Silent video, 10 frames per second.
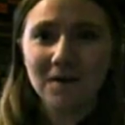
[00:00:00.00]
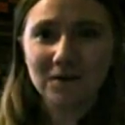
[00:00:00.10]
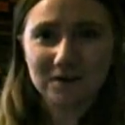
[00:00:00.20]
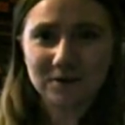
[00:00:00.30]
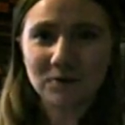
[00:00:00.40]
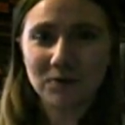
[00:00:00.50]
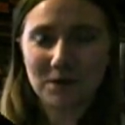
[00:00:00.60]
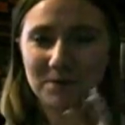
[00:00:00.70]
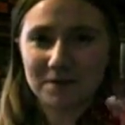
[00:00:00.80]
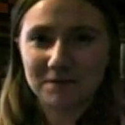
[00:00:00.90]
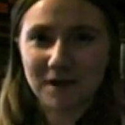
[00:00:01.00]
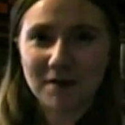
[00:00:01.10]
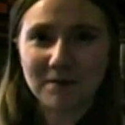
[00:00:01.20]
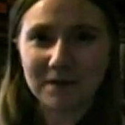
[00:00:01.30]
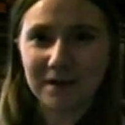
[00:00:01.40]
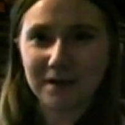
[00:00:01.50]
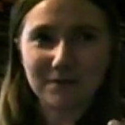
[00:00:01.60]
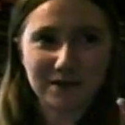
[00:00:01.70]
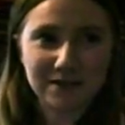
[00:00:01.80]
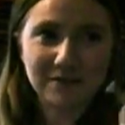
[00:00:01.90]
there's this whole thing with his family
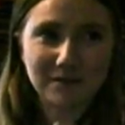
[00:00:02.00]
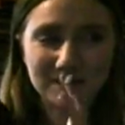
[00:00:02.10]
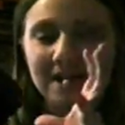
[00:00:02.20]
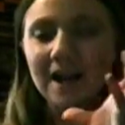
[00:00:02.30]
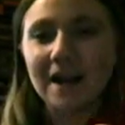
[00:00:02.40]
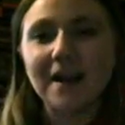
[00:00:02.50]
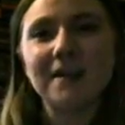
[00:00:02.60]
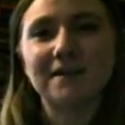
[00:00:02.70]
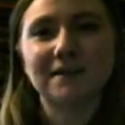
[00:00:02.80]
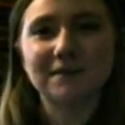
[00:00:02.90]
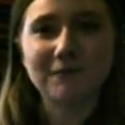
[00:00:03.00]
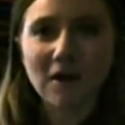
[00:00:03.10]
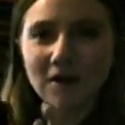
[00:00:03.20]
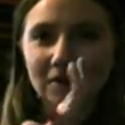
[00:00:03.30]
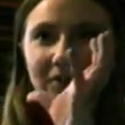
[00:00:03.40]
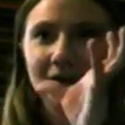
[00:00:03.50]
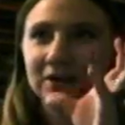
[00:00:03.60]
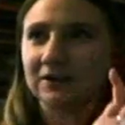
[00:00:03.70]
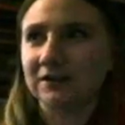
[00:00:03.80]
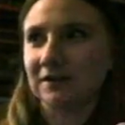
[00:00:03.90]
ties and his father
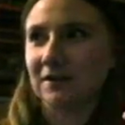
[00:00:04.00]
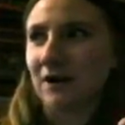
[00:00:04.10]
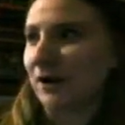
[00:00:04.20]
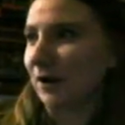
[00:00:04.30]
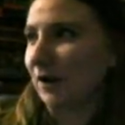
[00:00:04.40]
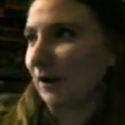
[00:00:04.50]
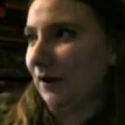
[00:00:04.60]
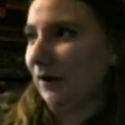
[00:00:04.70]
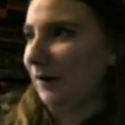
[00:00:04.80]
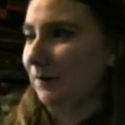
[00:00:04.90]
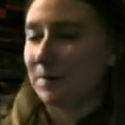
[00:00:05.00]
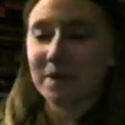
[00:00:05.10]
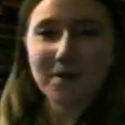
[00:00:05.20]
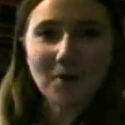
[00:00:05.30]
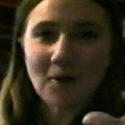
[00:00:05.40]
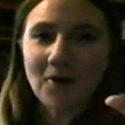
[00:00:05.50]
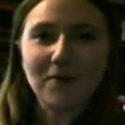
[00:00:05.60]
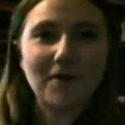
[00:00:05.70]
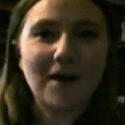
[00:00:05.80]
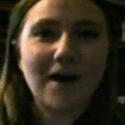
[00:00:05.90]
and all
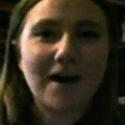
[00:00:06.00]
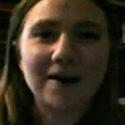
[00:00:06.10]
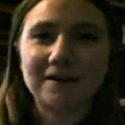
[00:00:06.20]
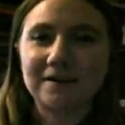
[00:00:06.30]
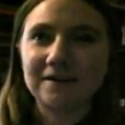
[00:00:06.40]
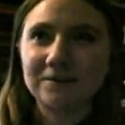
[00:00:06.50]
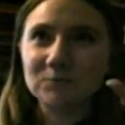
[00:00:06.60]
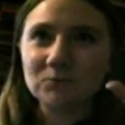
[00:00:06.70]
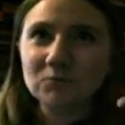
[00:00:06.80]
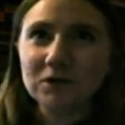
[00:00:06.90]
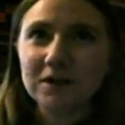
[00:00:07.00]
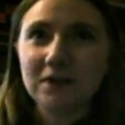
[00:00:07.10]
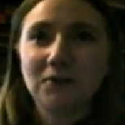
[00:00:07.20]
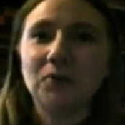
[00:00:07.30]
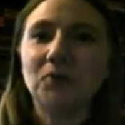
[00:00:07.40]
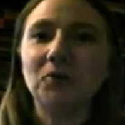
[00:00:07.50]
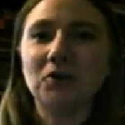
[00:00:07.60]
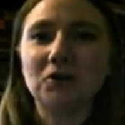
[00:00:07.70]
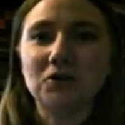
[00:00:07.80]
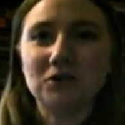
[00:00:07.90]
of that, and it's really
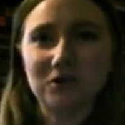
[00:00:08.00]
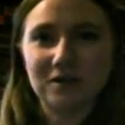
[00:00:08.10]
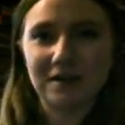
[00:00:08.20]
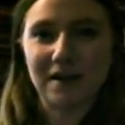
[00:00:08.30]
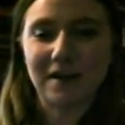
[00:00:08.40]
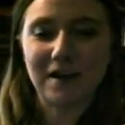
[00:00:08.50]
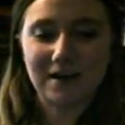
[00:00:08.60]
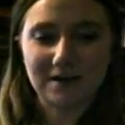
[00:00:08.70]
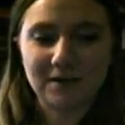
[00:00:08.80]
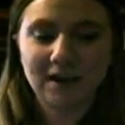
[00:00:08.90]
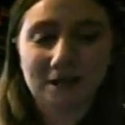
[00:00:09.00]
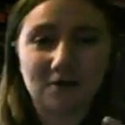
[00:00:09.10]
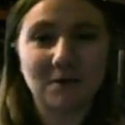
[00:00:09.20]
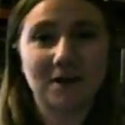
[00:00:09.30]
good and juicy. And if you like your